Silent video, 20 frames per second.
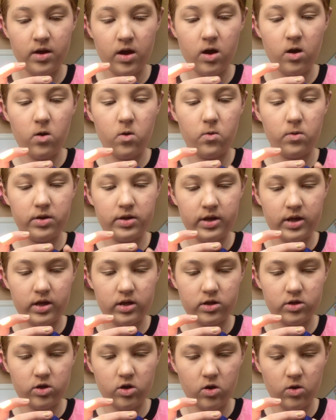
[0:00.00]
Oh
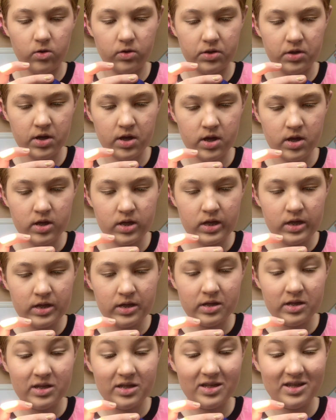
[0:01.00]
yeah, it's called,
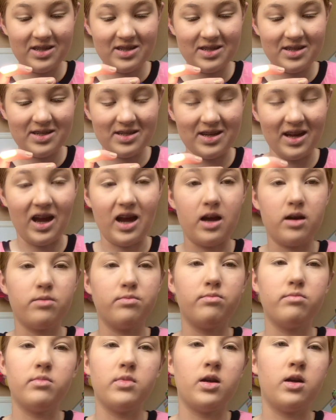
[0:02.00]
I
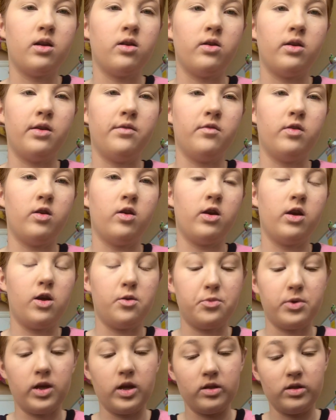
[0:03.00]
don't even know how
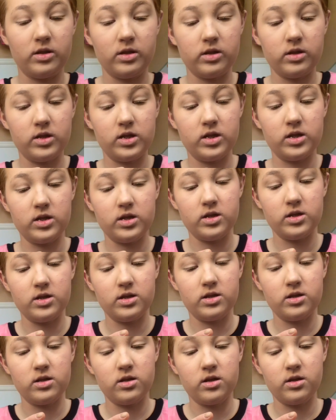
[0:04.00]
you pronounce this.
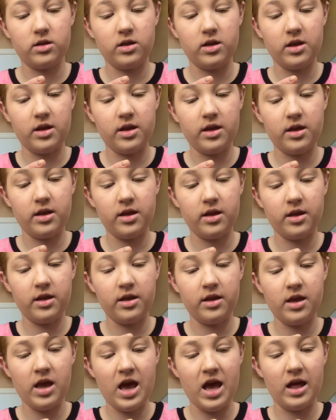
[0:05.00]

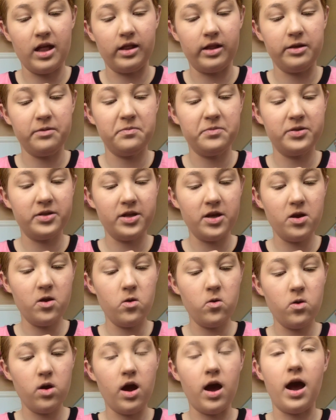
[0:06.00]

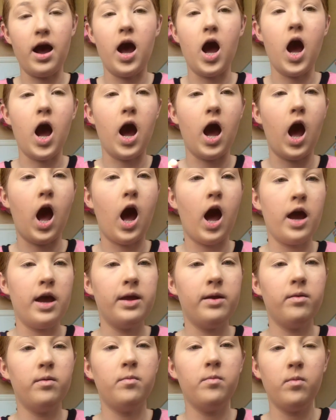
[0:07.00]
Calypso?
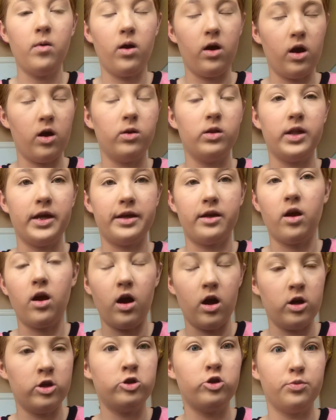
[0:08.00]
I am like
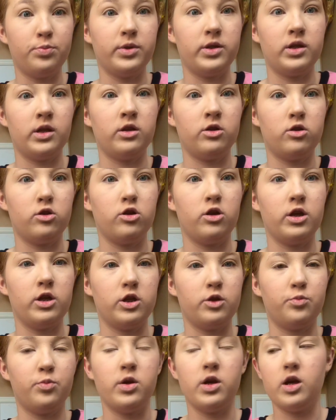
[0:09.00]
100% sure I
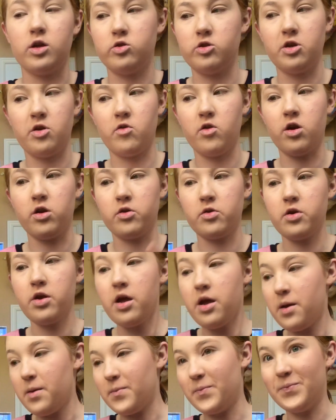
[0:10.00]
just pronounced that wrong,
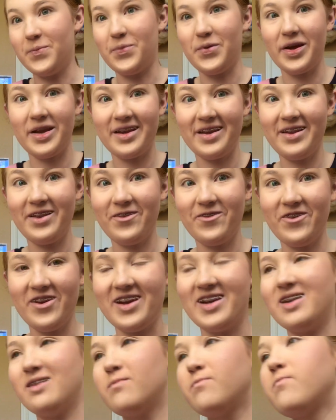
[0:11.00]
but it's
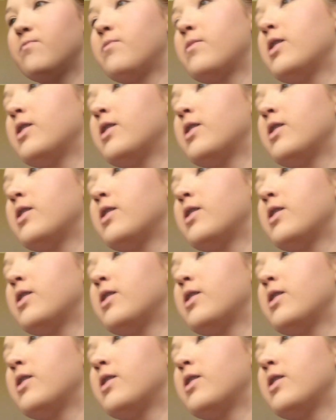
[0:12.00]
fine.